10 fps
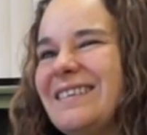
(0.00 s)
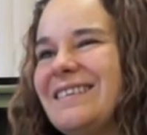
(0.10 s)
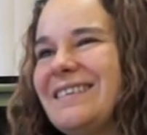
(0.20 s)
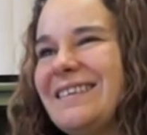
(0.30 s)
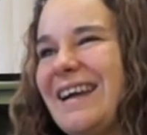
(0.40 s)

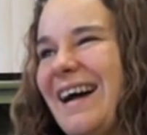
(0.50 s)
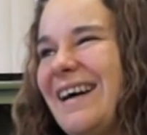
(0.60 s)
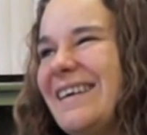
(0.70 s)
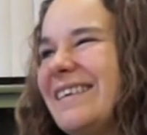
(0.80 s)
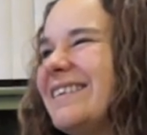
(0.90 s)

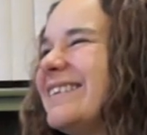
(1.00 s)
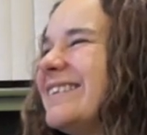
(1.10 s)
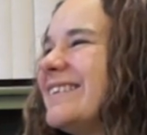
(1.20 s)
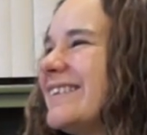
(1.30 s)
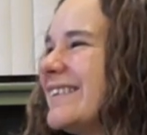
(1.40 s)

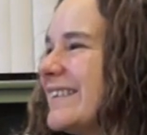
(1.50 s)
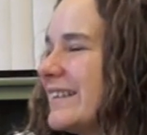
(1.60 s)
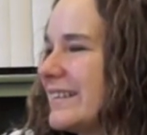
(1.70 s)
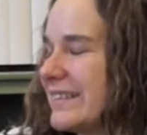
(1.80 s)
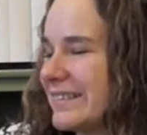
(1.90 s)

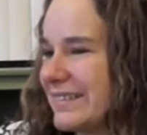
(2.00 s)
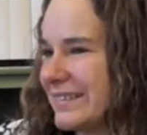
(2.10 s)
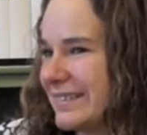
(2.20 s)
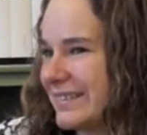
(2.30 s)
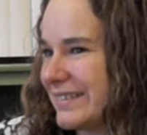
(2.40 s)

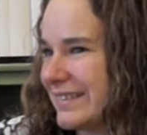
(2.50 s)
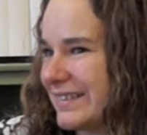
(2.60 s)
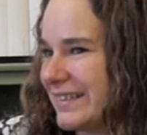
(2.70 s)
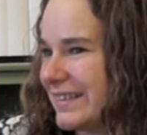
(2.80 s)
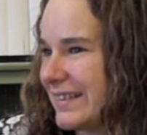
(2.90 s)

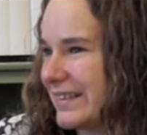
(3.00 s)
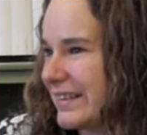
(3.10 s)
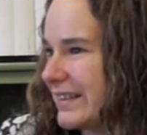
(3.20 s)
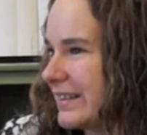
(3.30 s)
(not speaking)